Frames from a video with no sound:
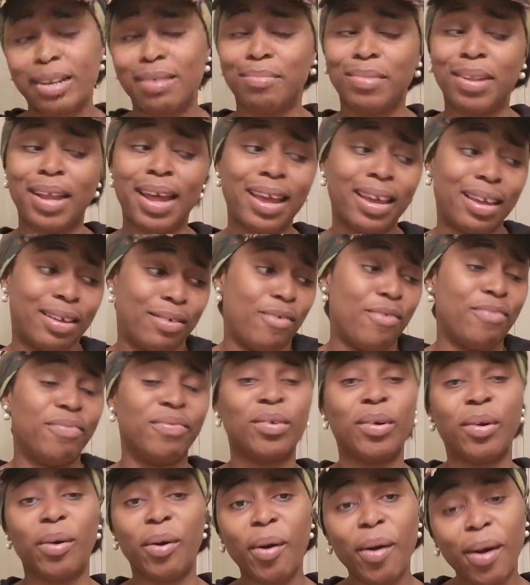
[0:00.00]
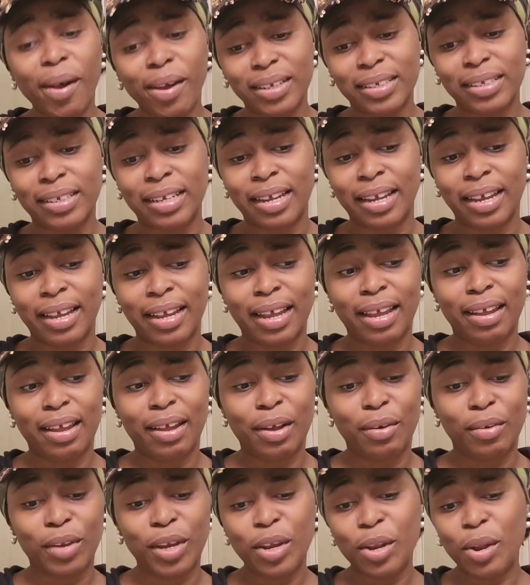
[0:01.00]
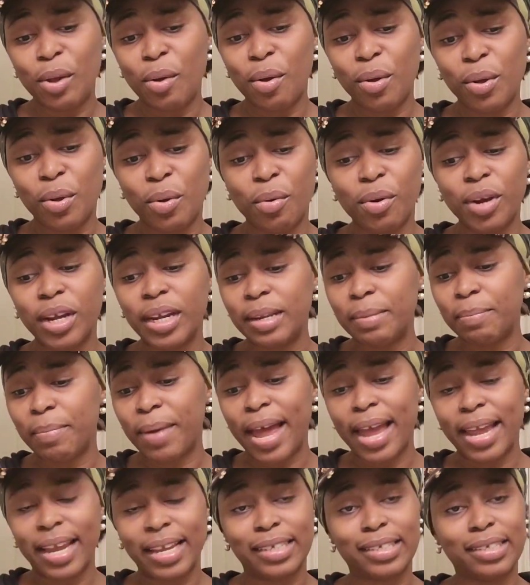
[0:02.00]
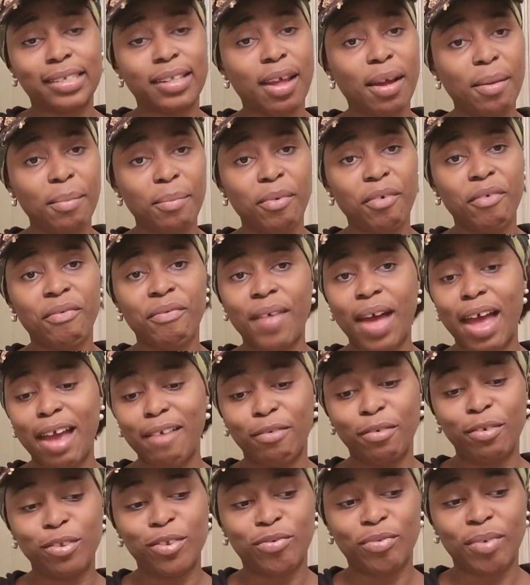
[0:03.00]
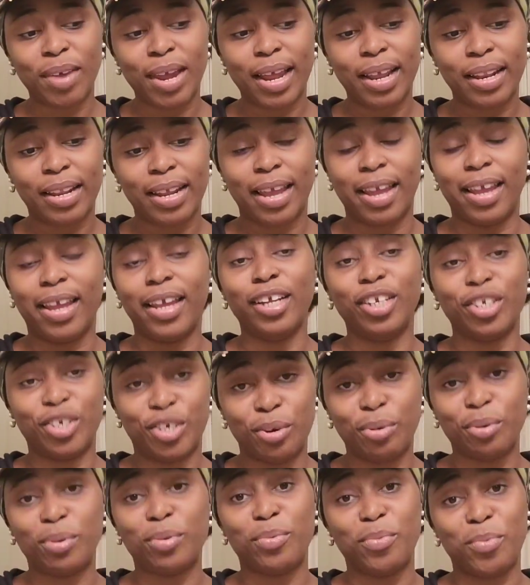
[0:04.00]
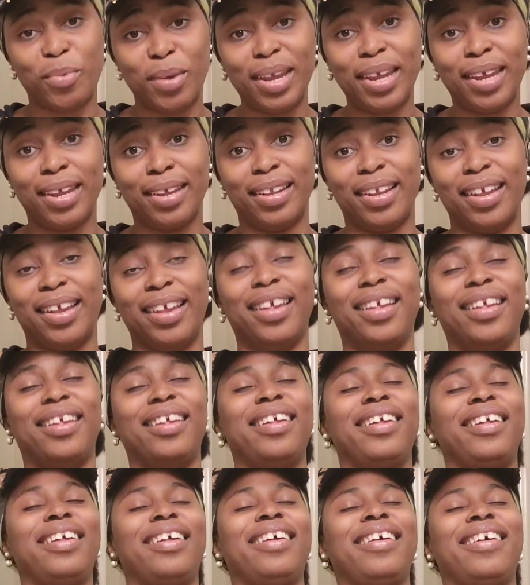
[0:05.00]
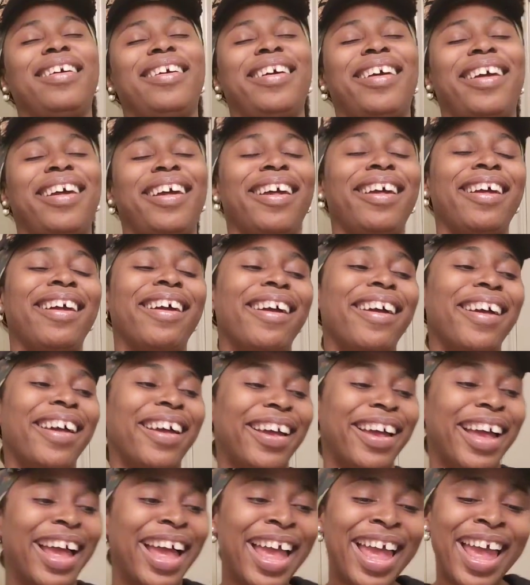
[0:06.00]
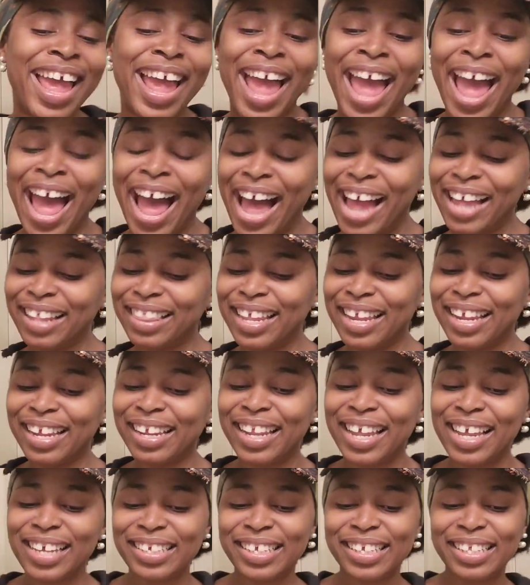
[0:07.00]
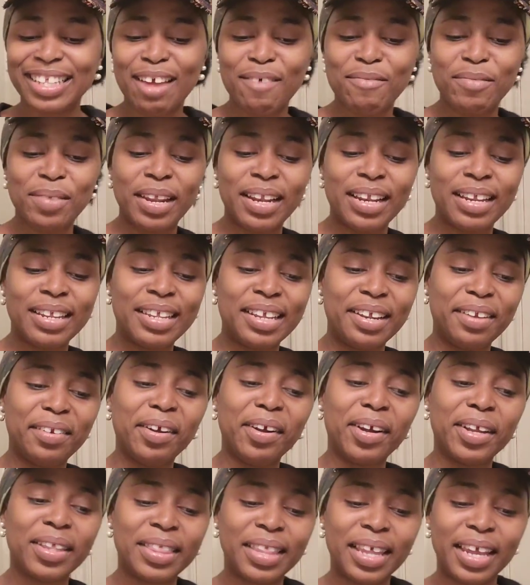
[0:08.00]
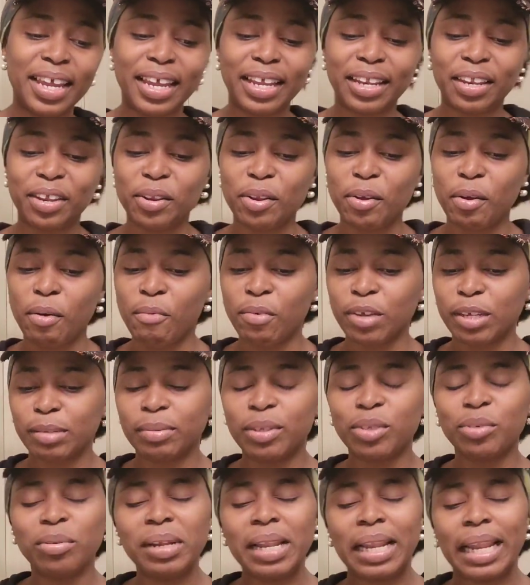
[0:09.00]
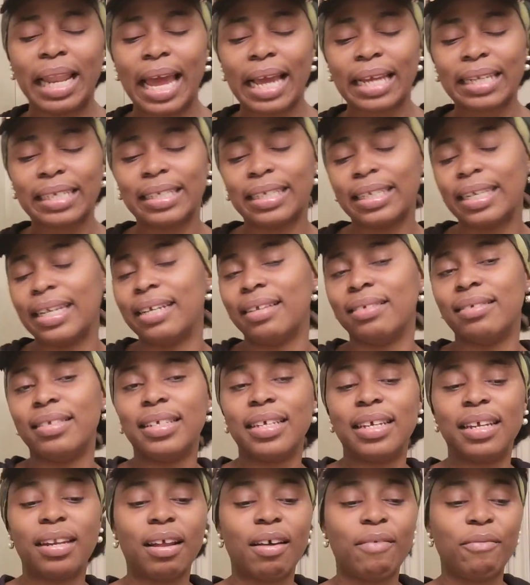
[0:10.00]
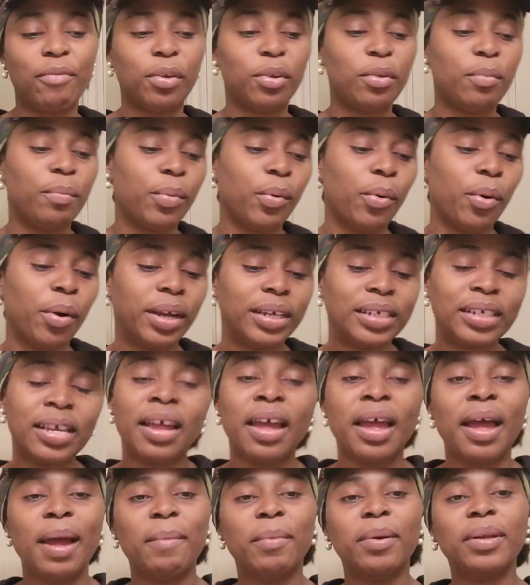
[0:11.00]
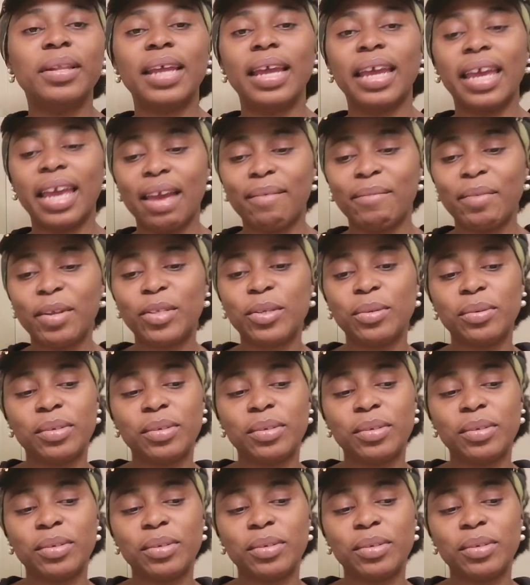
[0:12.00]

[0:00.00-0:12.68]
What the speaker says: And I'm like, of course, you know, going by his number 500, he should win. I think Lexi definitely did her thing. You know, it was between Lexi and Tina for the boys, but they gave it